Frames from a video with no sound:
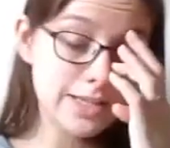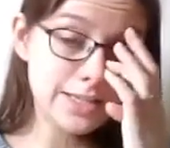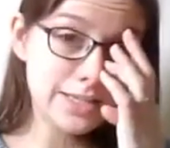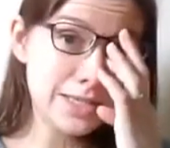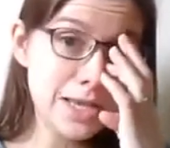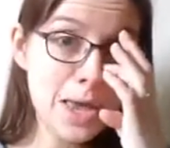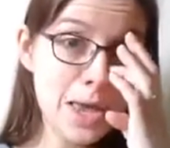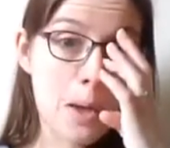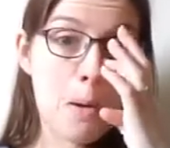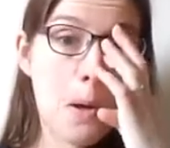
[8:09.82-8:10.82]

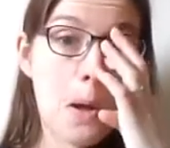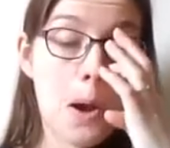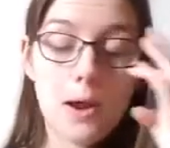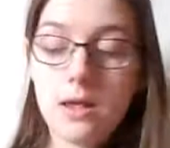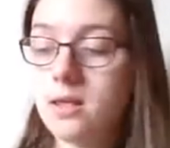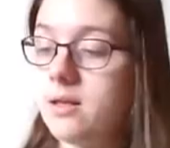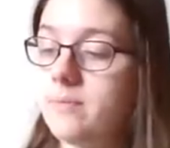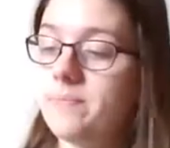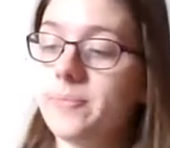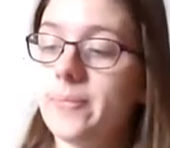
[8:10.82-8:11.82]
So the
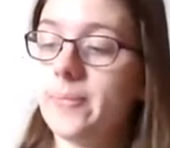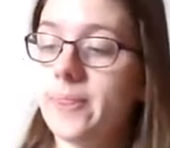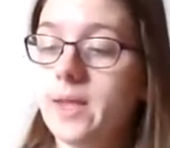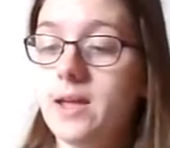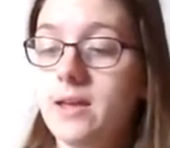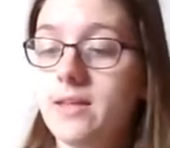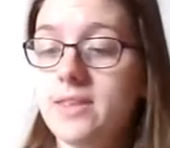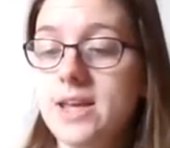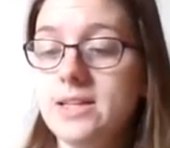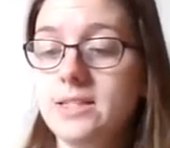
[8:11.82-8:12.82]

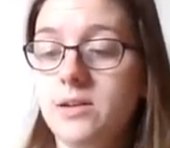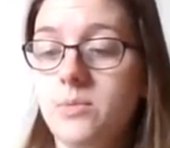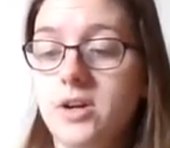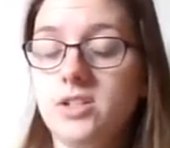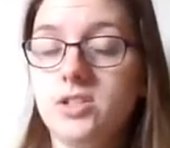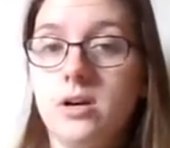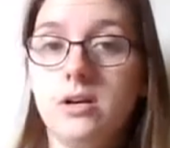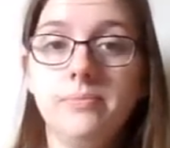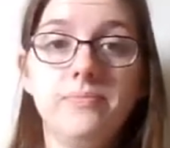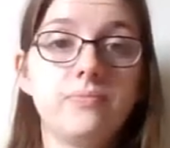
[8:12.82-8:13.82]
next thing I worked
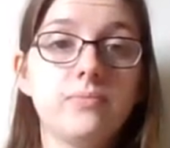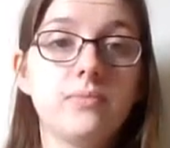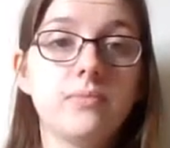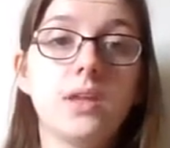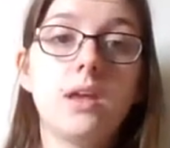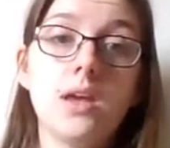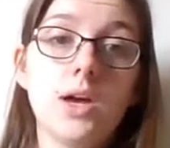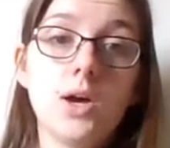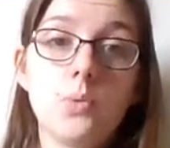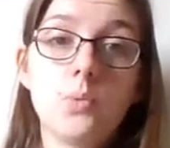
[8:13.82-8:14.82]
on
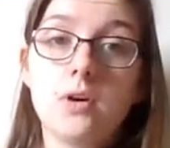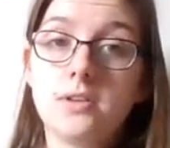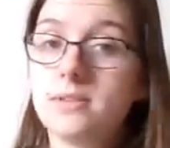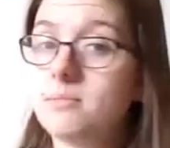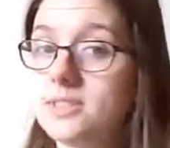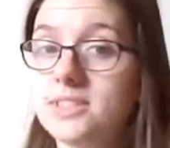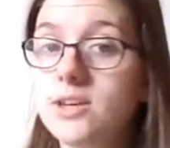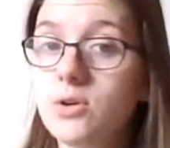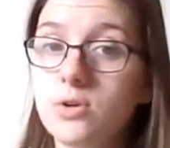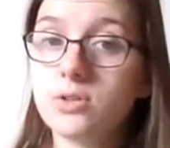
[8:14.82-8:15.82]
was my
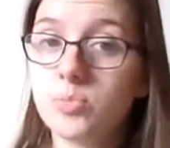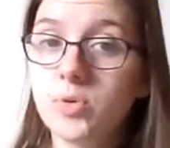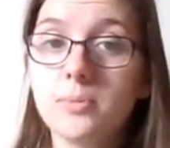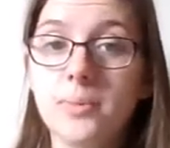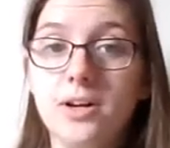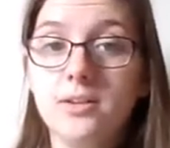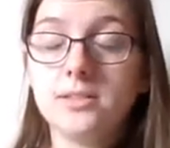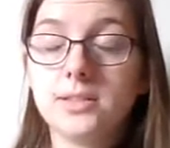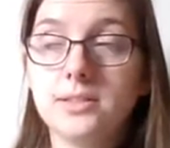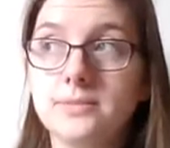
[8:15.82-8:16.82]
Seahorse
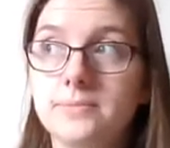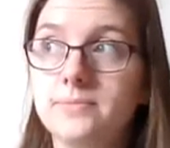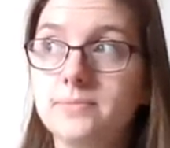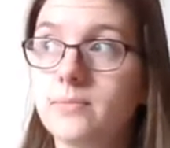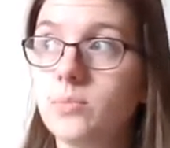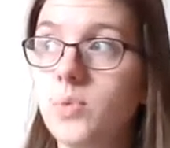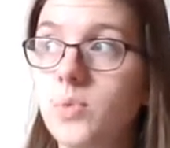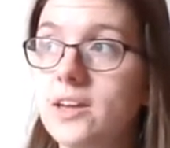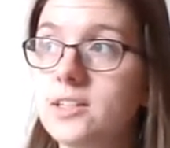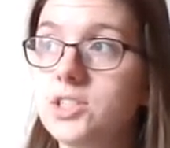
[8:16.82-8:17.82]
bookmark,
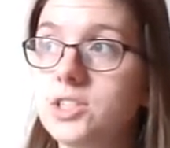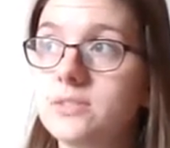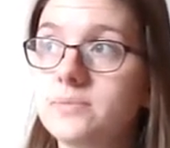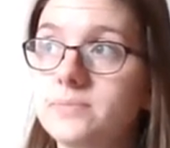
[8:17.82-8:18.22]
which,